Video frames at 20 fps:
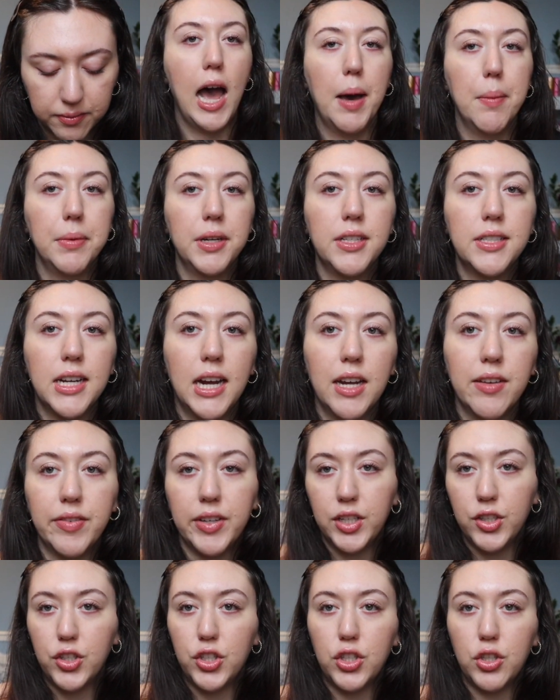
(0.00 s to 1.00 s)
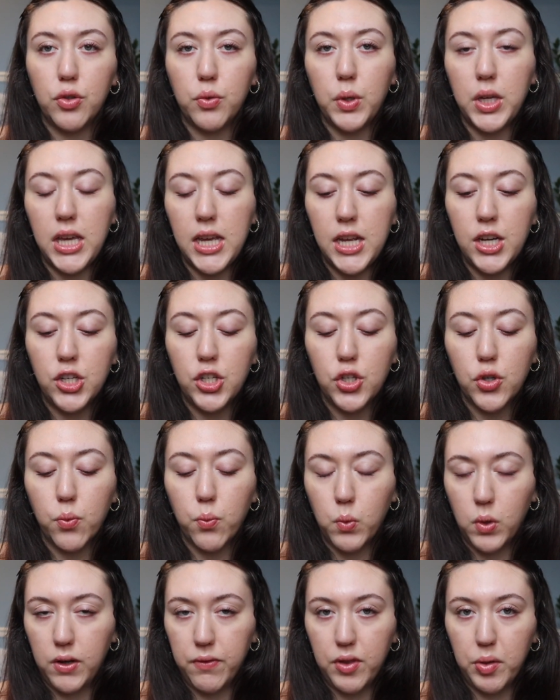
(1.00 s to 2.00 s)
I'm gonna dive into each
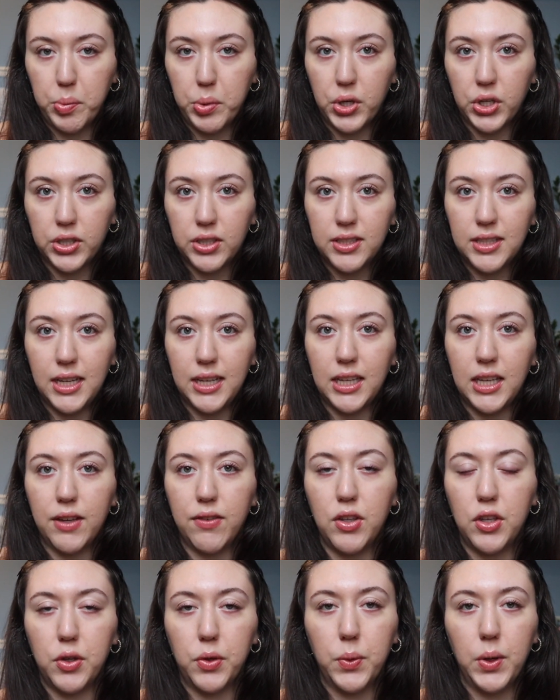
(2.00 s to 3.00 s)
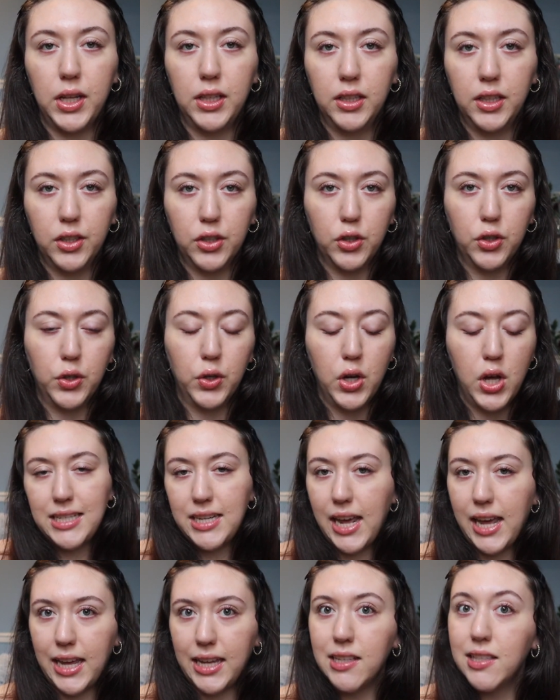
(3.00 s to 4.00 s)
one of the books and give you a little
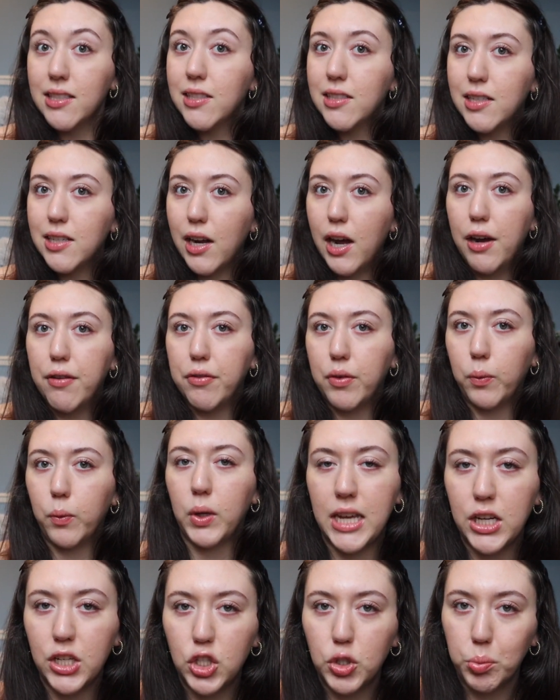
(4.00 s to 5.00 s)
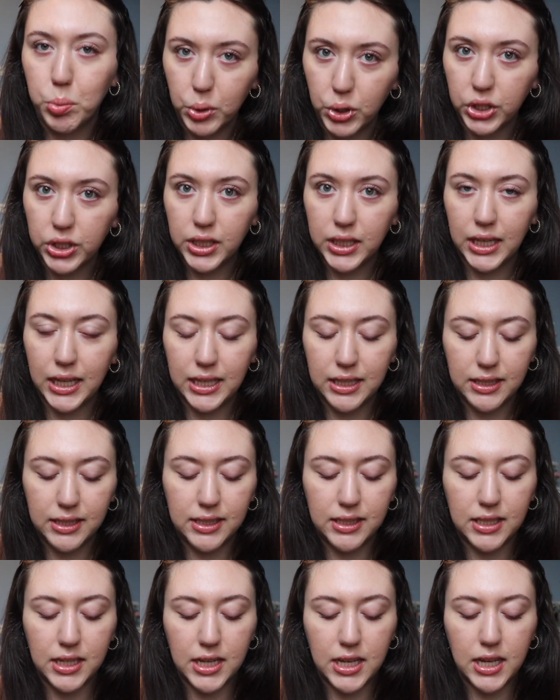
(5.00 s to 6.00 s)
taste of each book and
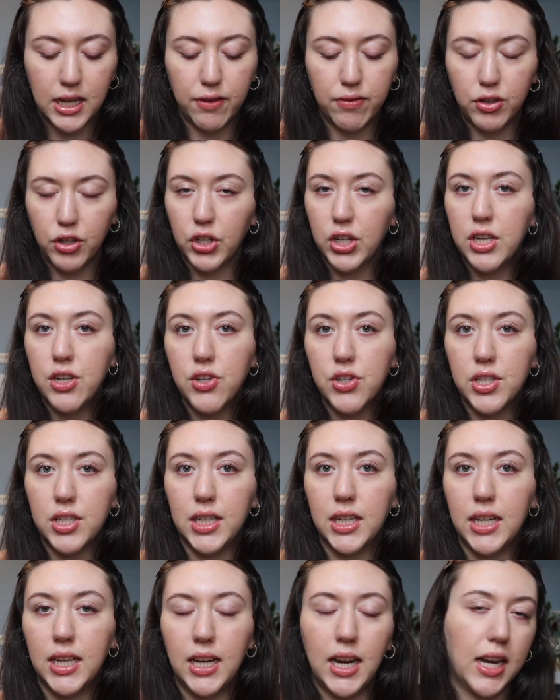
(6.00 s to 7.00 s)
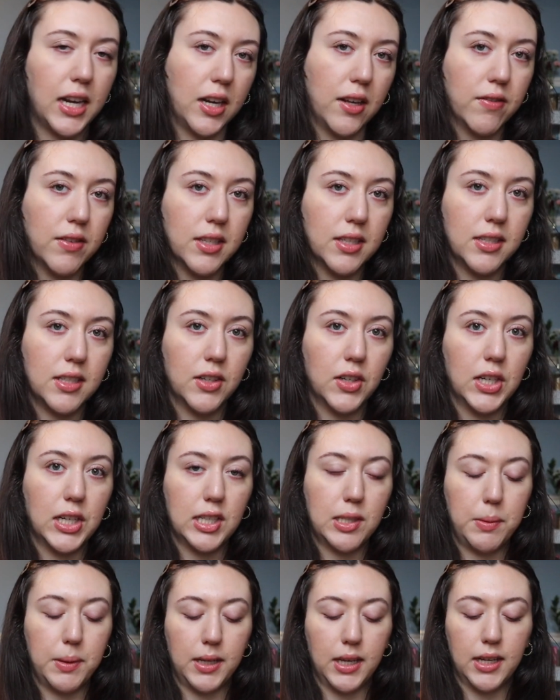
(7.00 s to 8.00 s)
see if you're interested in any of this
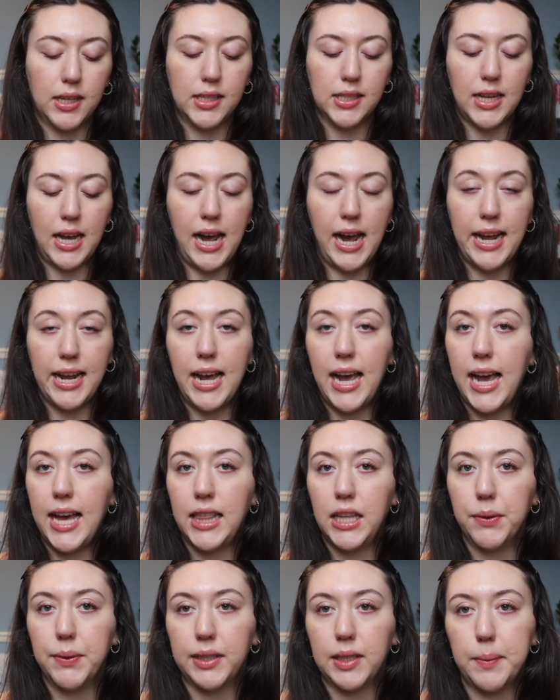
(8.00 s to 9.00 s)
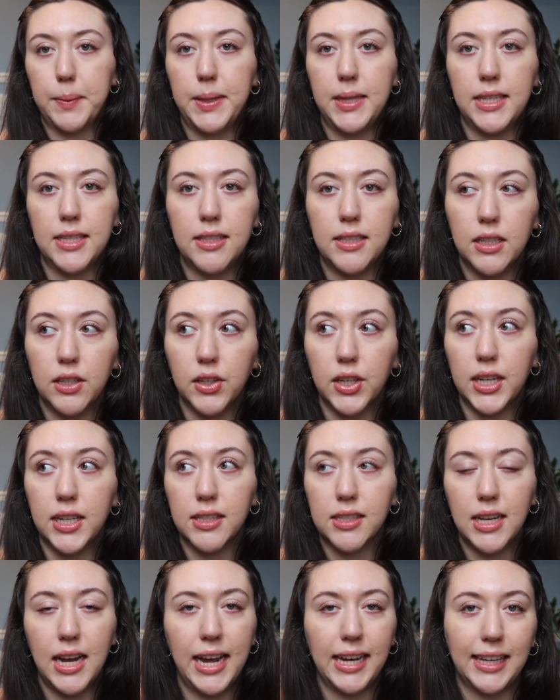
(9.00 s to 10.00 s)
series, because I highly recommend this
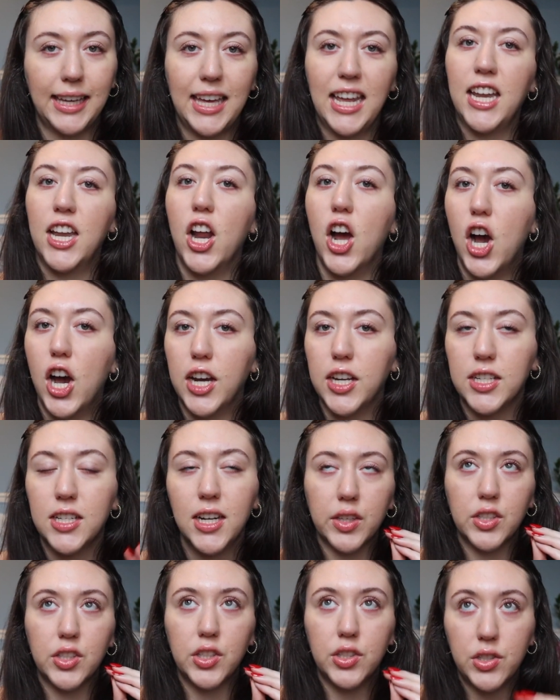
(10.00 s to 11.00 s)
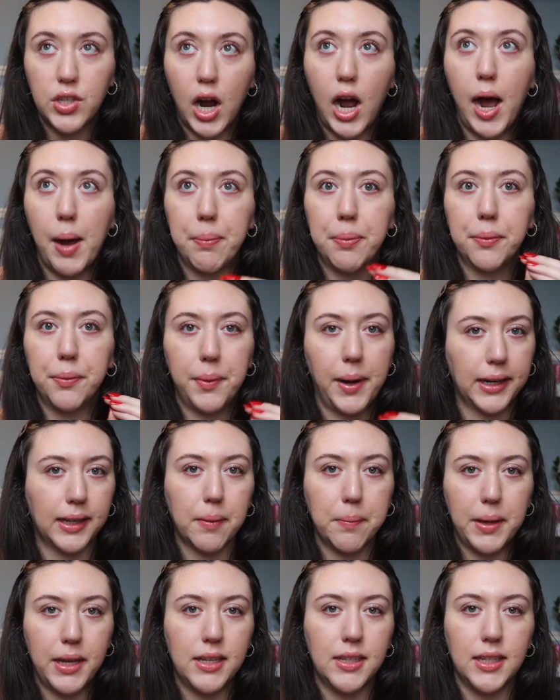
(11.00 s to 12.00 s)
series. I cannot stop
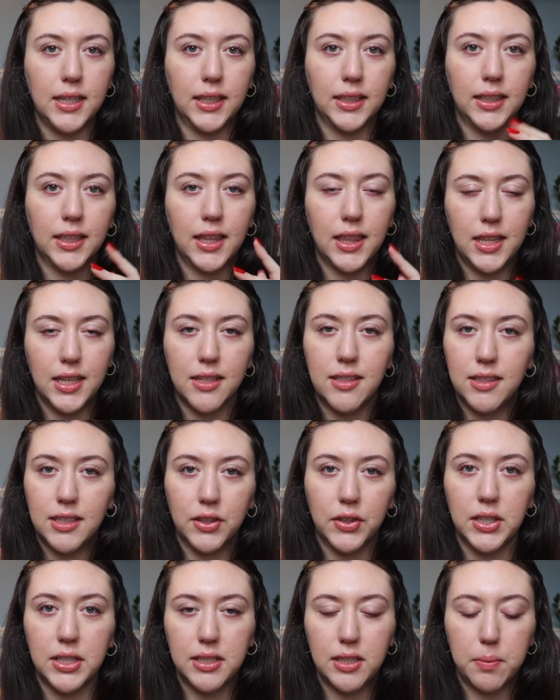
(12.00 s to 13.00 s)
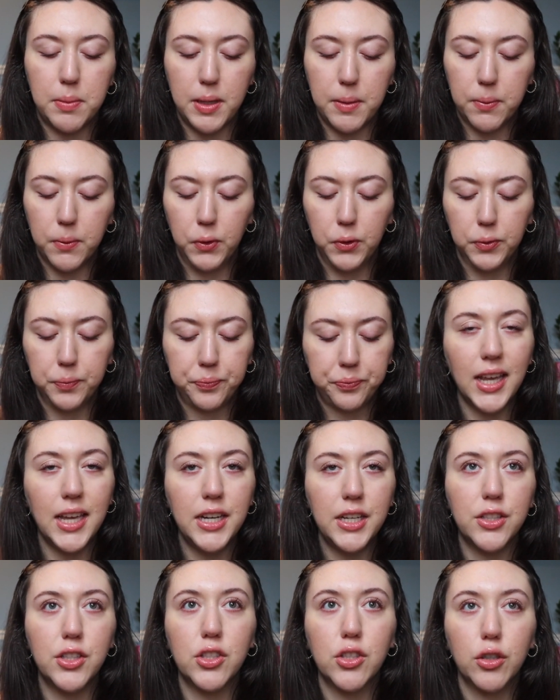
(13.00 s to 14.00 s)
recommending this series to people. And
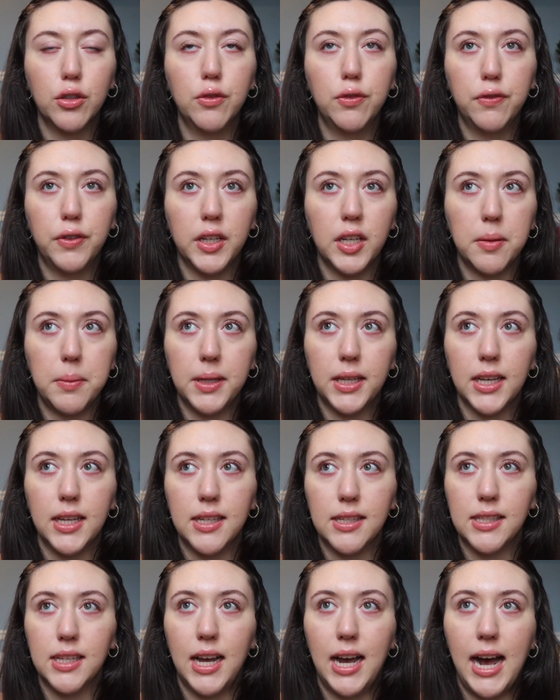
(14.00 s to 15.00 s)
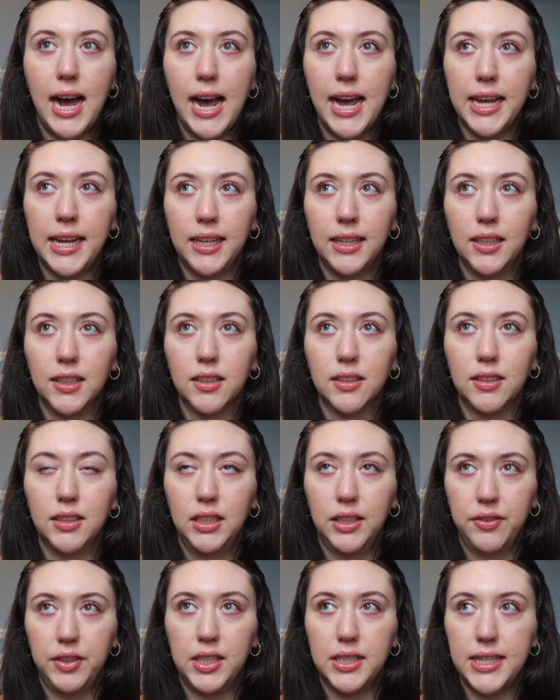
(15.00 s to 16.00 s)
it's so funny because I
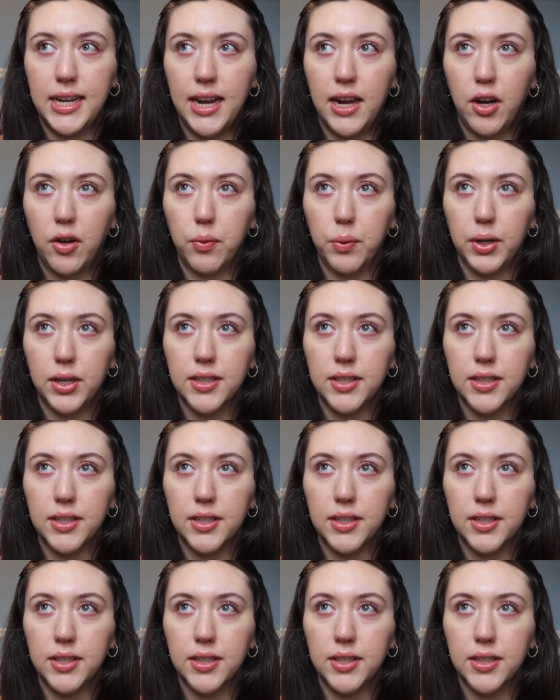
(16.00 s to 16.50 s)
live in a town where